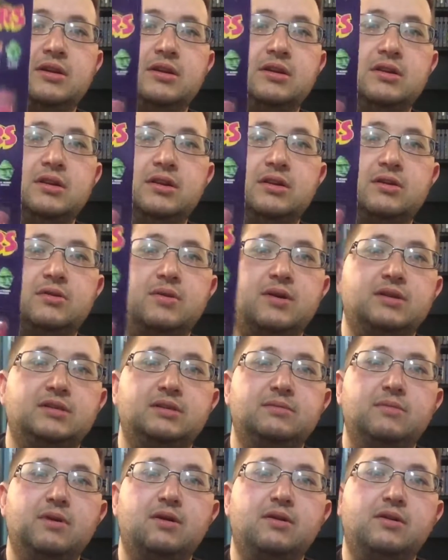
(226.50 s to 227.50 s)
another
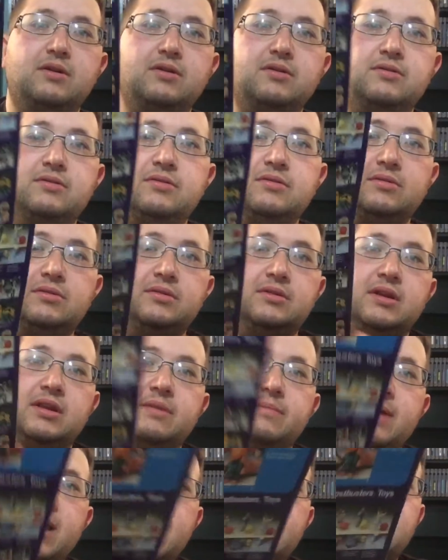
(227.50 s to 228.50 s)
Quasimodo on
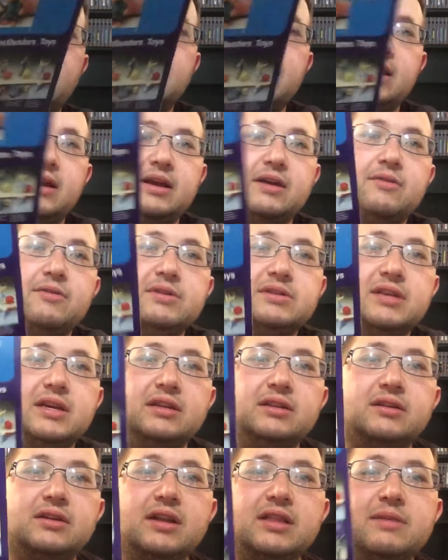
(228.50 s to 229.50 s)
the back. I like always like
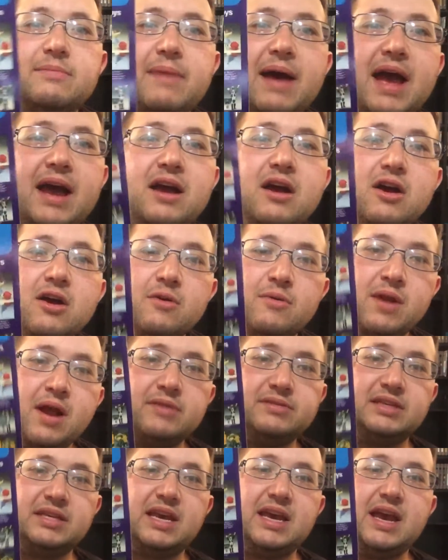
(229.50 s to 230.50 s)
looking at the back. When I
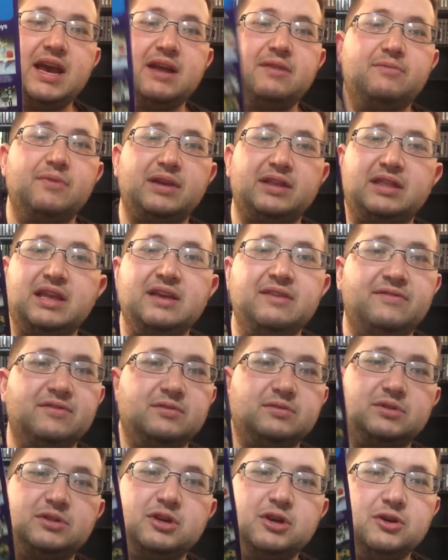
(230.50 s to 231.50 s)
was a kid, like even it
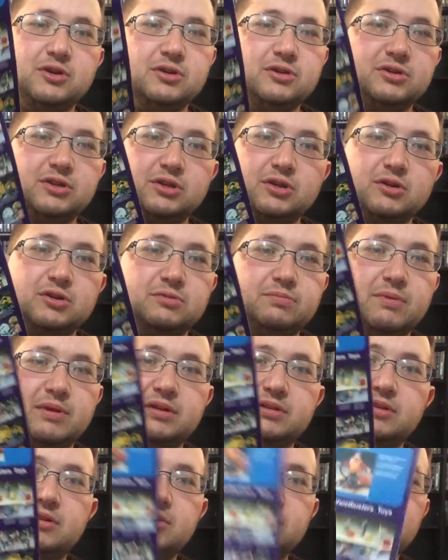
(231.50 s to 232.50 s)
was Turtles or
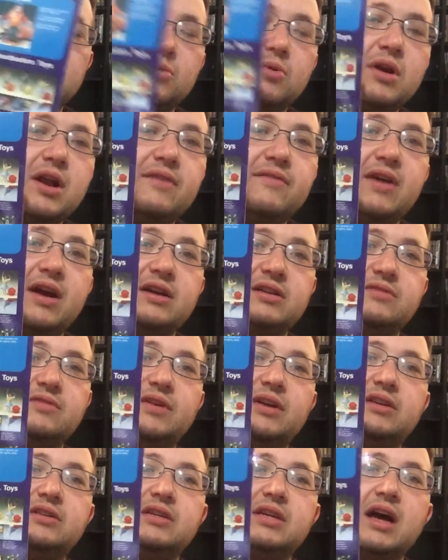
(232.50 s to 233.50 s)
Ghostbusters or whatever action
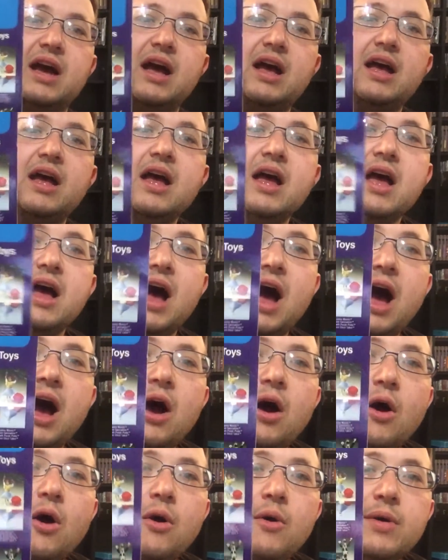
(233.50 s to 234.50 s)
figures I got, I
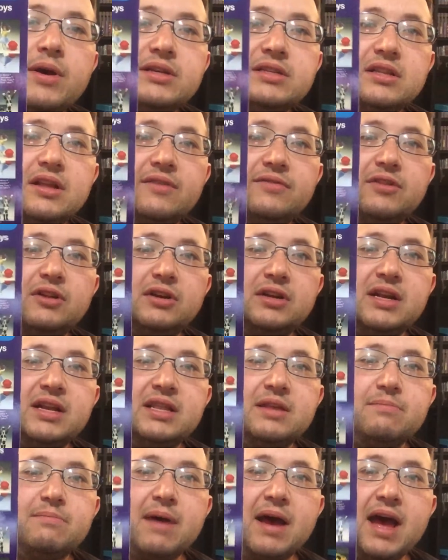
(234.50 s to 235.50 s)
always loved looking at
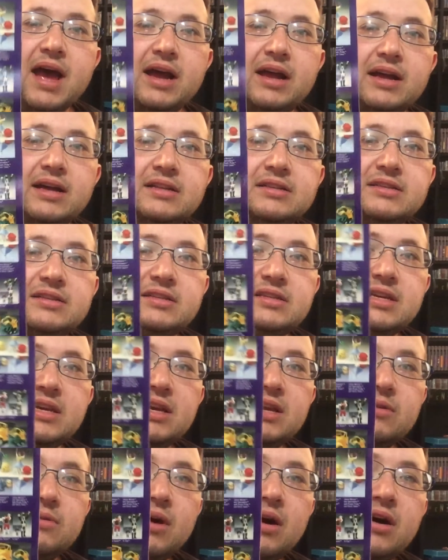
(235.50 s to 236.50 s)
the back and
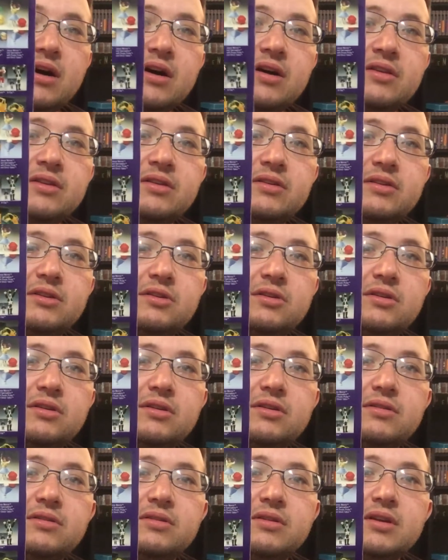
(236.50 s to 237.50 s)
seeing other
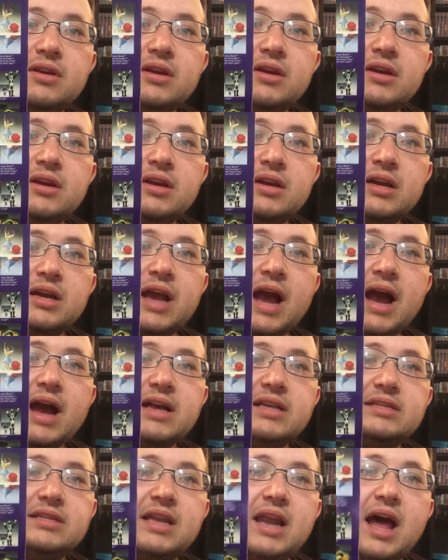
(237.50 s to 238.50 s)

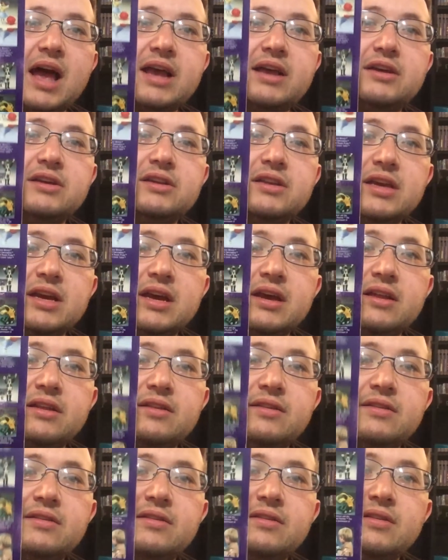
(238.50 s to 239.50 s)
guys that I could get,
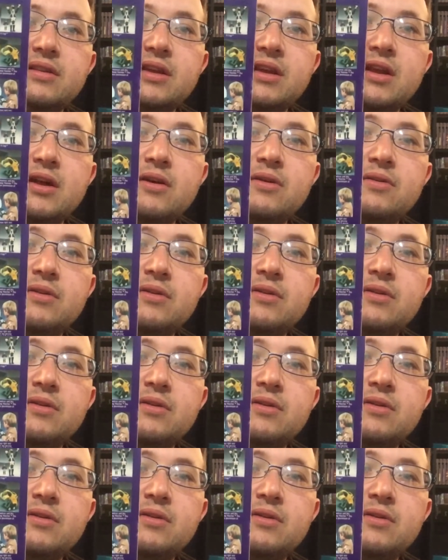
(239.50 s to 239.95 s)
you know,